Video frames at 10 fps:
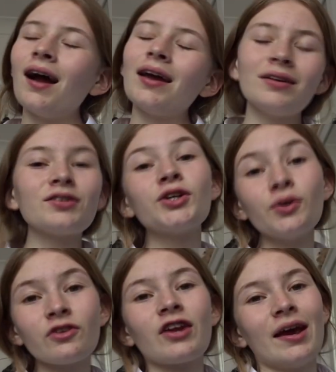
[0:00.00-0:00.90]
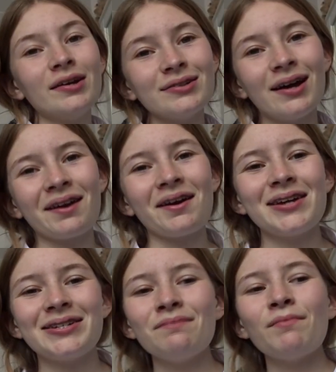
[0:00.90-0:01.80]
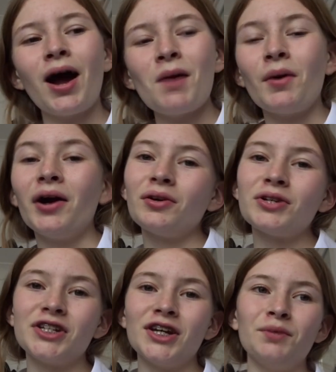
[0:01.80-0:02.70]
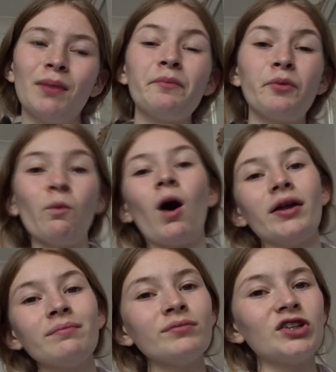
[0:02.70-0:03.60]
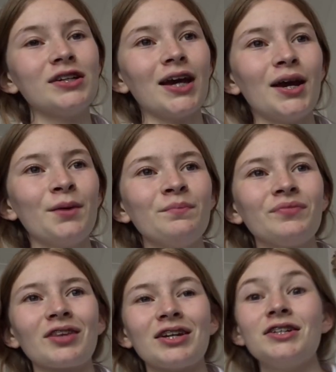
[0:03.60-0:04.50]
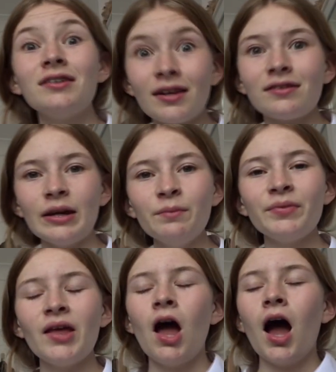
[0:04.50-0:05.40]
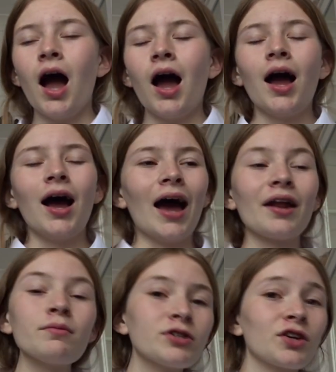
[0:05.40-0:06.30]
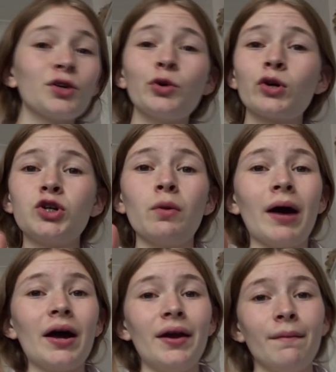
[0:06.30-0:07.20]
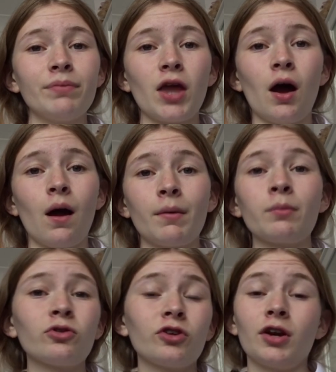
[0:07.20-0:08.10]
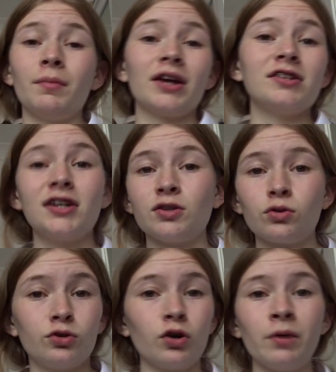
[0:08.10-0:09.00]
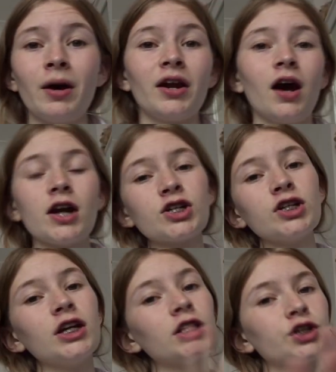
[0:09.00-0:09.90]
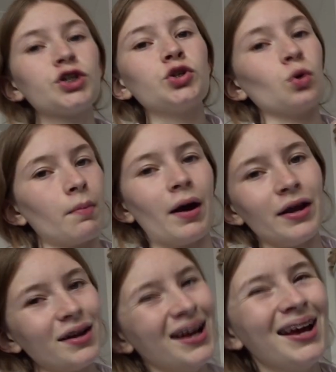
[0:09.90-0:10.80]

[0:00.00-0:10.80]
it's Tuesday, and I did my biology paper one today, GCSE, and I'm just going to talk to you about it. I'm also going to make a TikTok talking about it. I just need to talk about it.